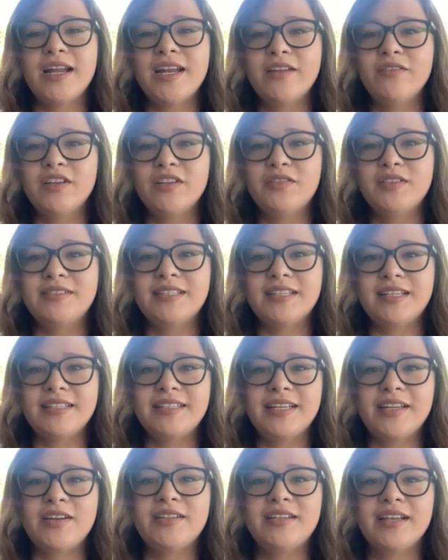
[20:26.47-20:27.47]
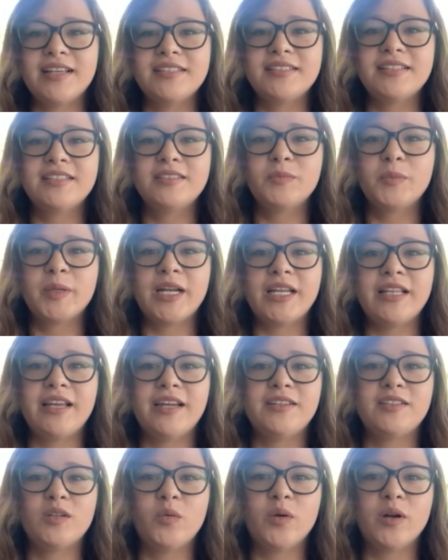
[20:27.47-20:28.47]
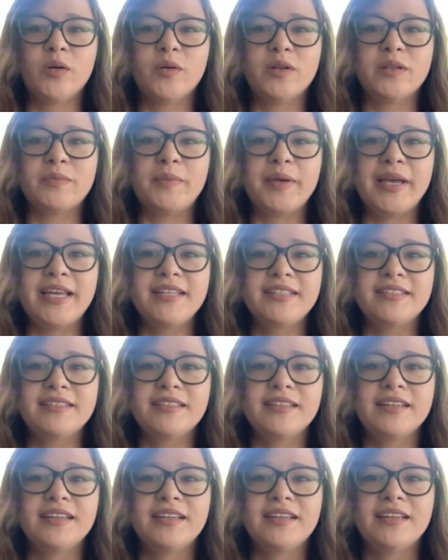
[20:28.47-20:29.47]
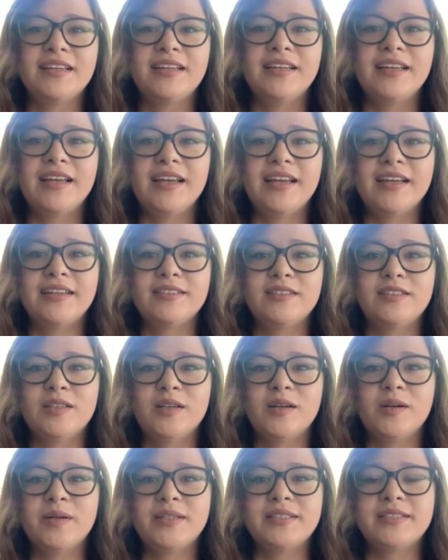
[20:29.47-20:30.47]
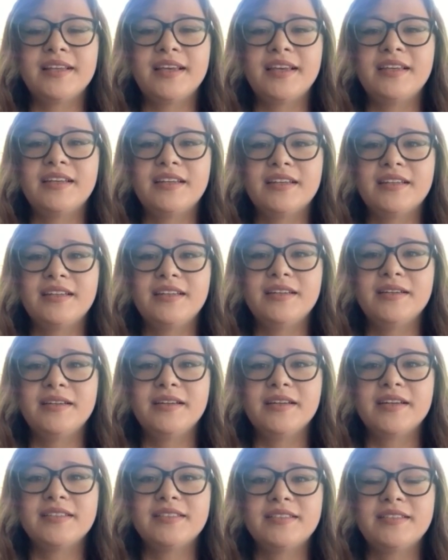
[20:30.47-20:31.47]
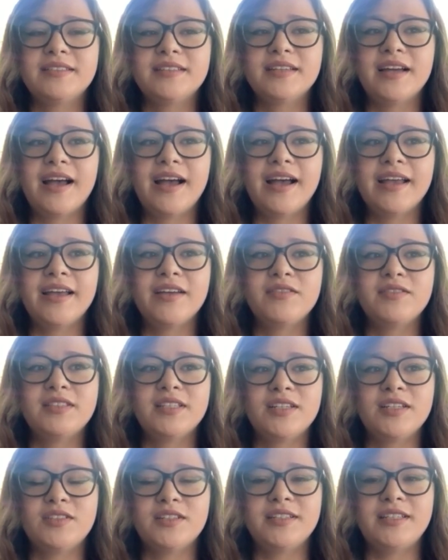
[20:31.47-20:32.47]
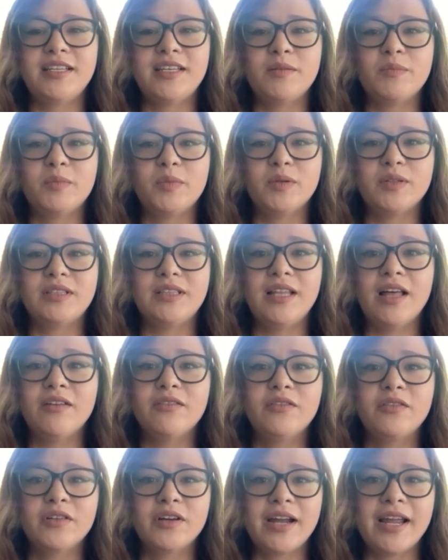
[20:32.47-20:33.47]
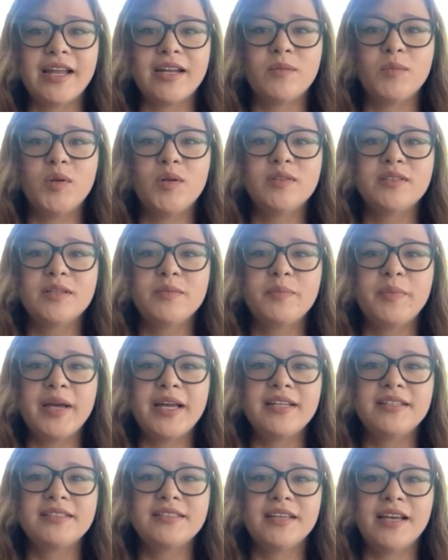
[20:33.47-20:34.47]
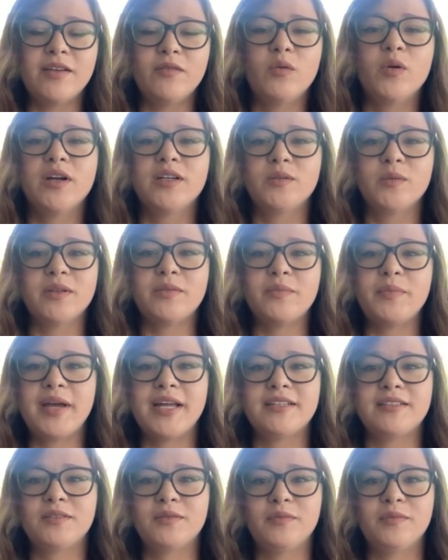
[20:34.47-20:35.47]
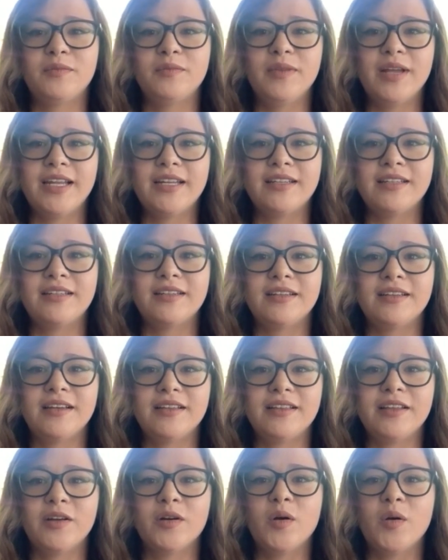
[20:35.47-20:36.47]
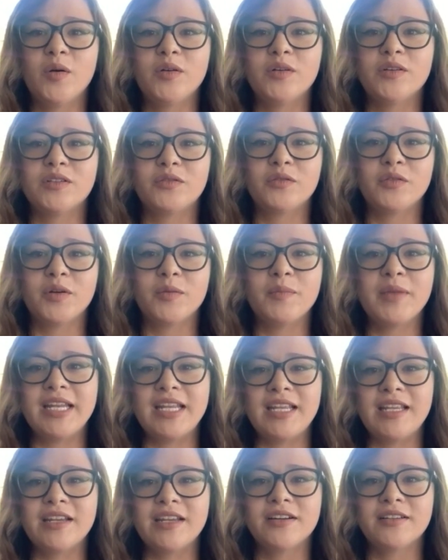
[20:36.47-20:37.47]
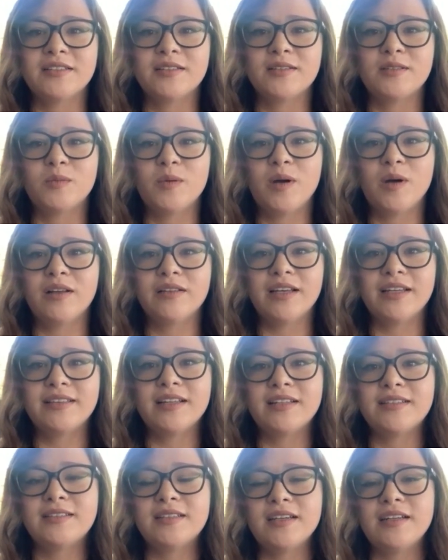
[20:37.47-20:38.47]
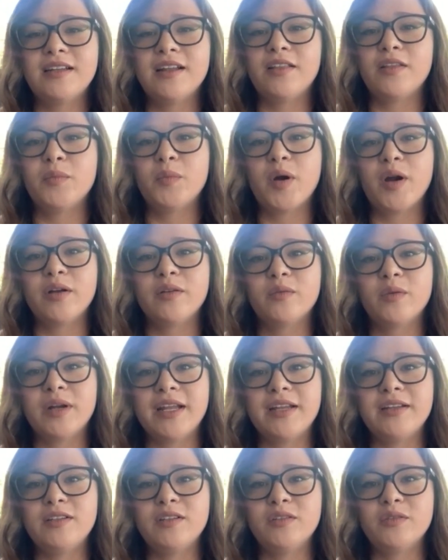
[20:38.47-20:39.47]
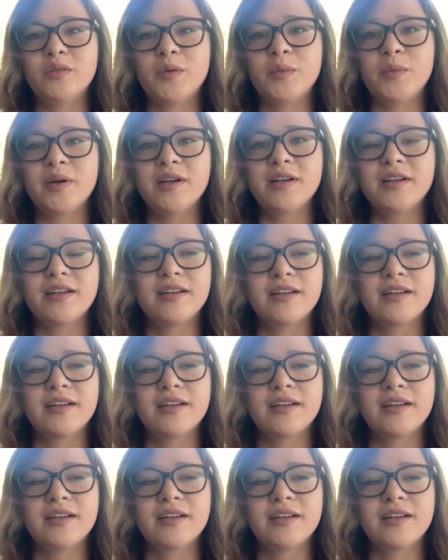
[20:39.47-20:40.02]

every facilitator does this, but I like to work with pets. And so it's like, because I have such a deep love for animals and pets. I've worked with pets and their owners for many years as well. Like that's another part of what I do for work.